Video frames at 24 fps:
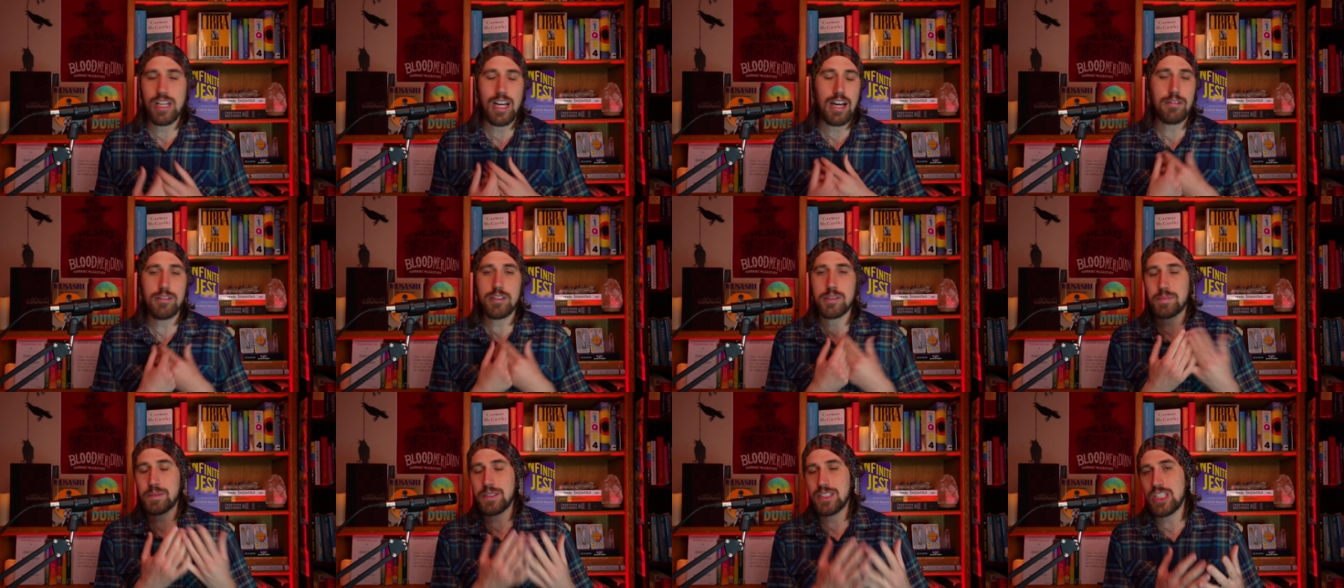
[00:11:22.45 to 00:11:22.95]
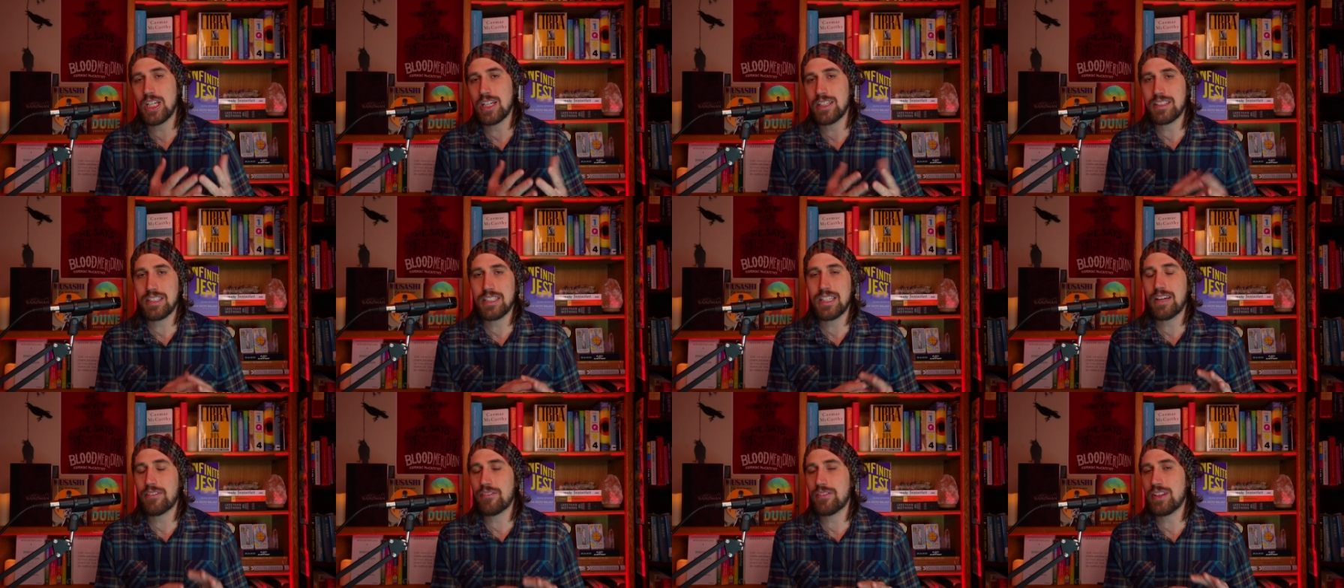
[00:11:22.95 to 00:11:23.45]
I was
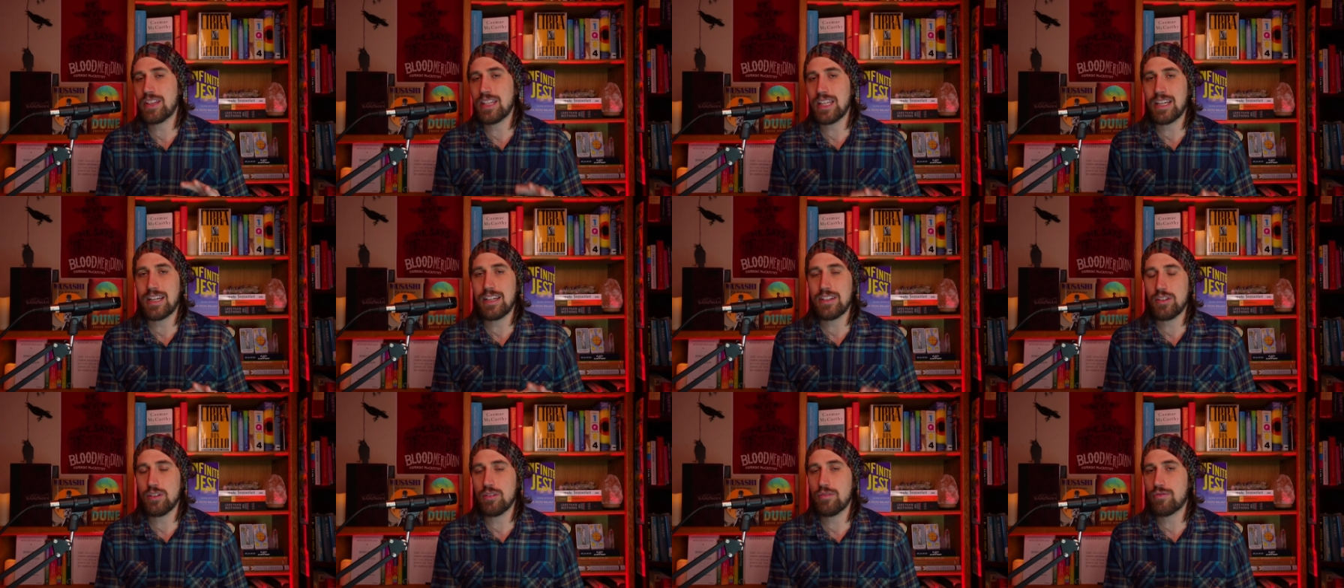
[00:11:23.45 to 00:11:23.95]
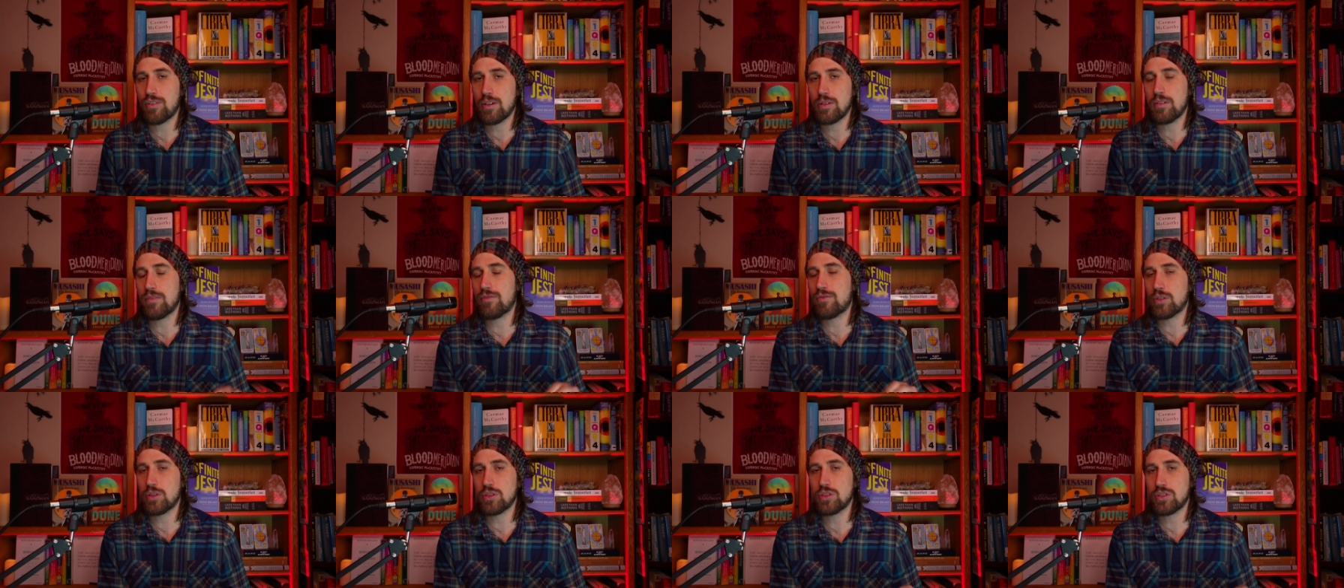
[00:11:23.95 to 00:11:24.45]
projecting everything I knew from the
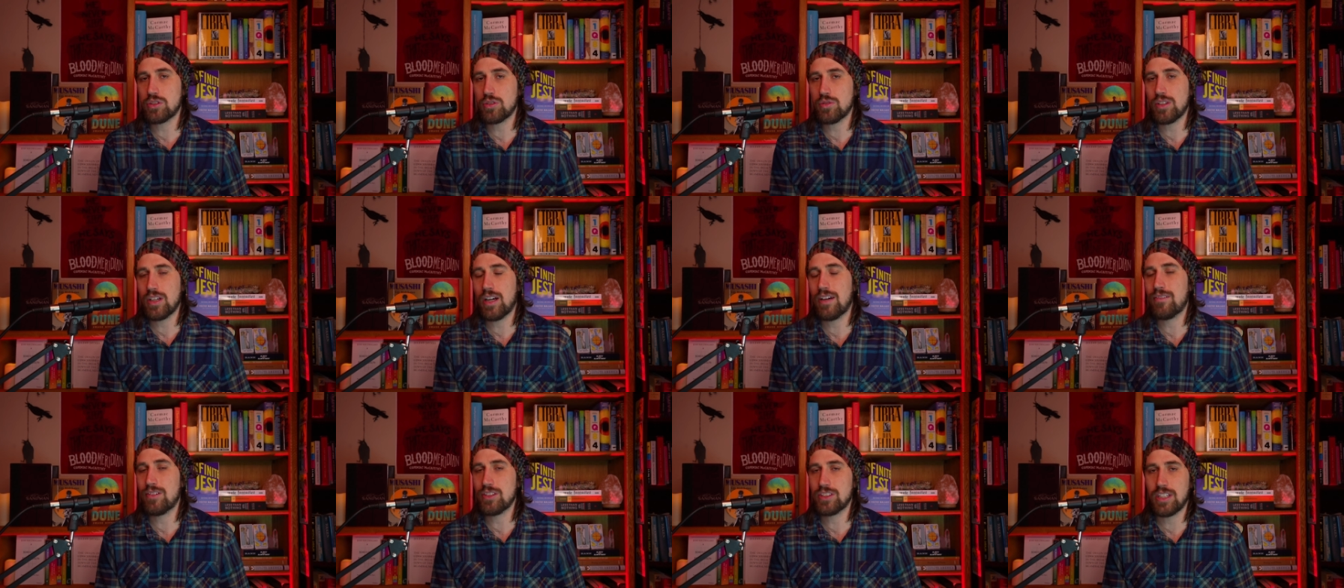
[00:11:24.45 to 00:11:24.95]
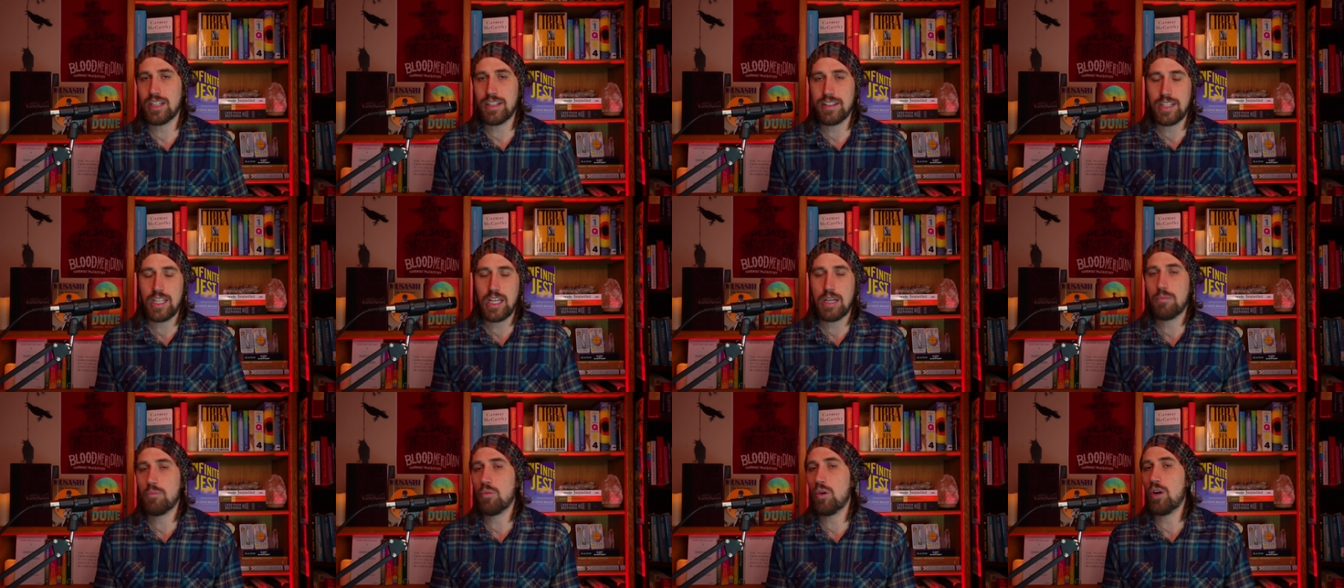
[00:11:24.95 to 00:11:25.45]
first two novels on
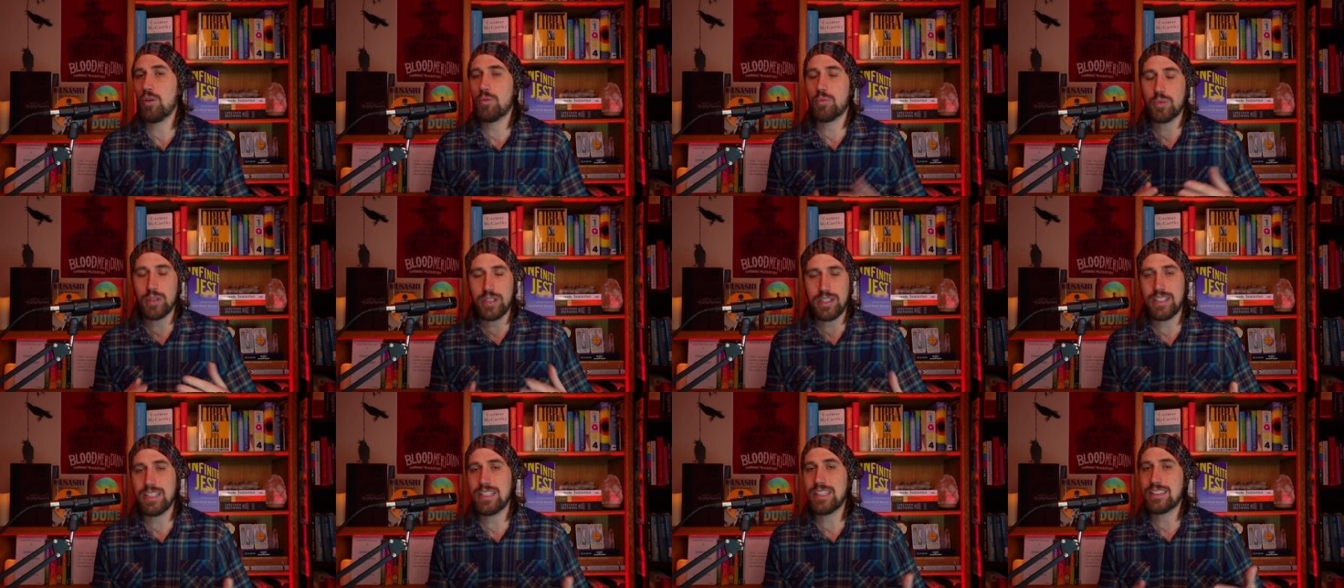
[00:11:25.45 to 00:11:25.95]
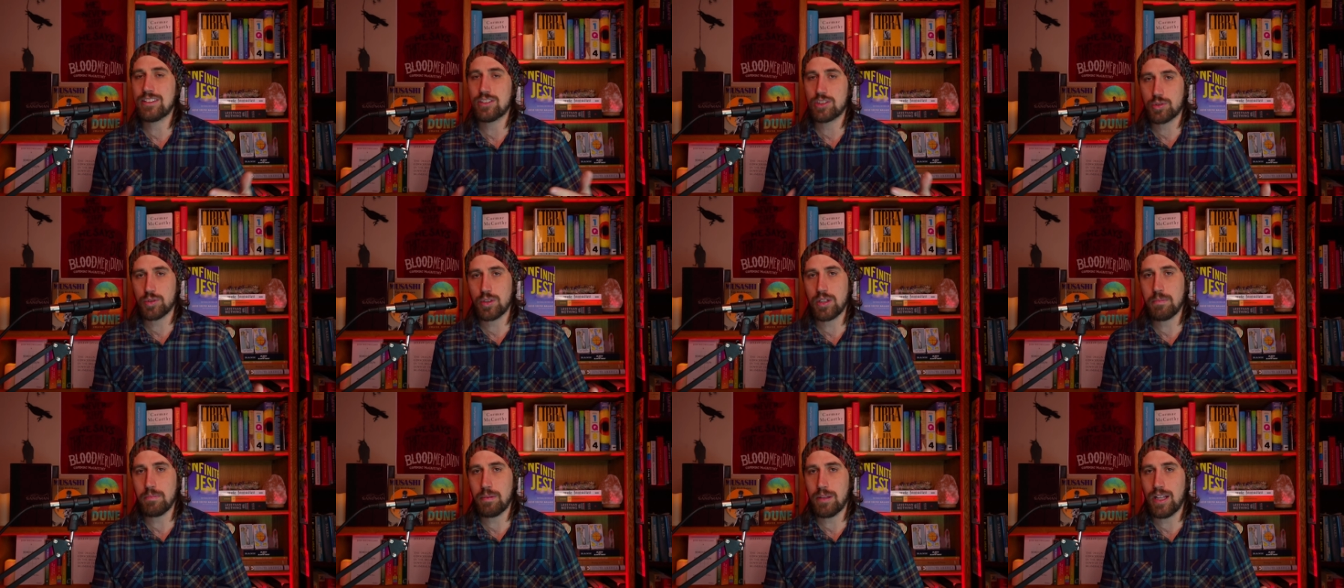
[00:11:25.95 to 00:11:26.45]
them while reading the
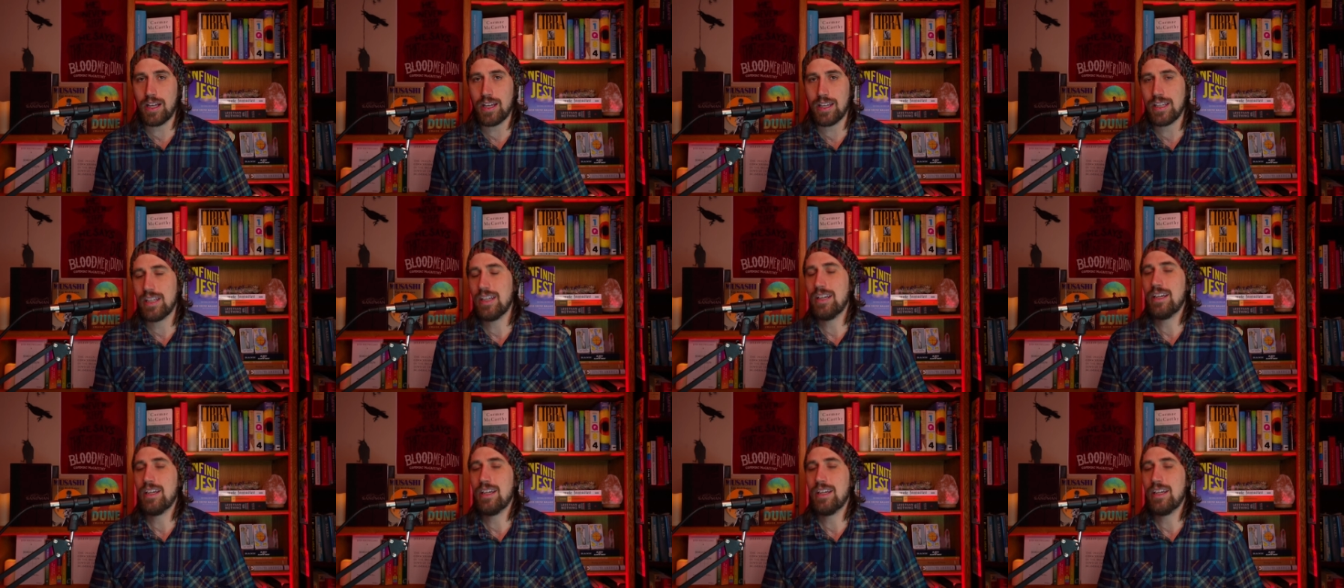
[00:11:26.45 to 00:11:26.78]
screenplay.